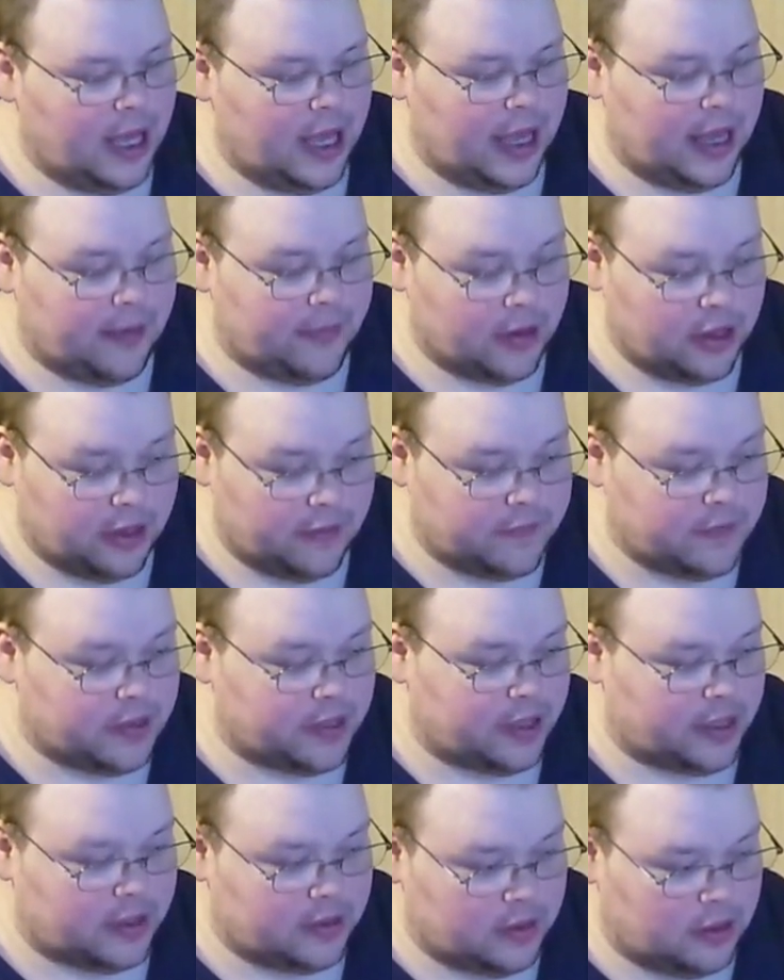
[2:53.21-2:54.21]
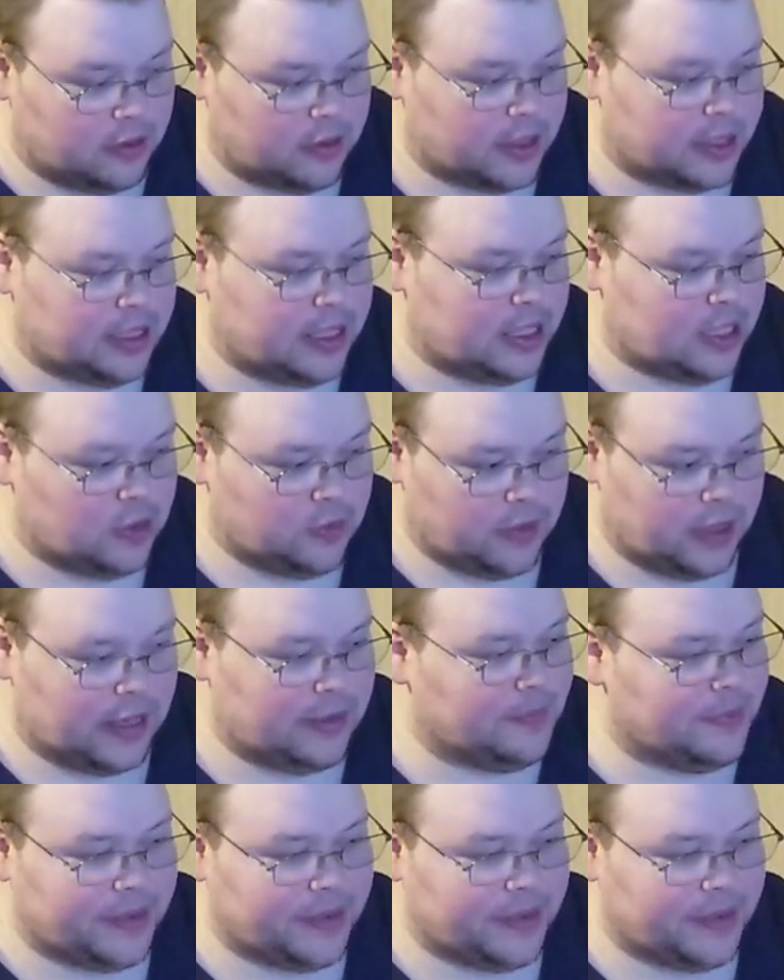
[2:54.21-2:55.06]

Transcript: and I would love to, you know, continue on.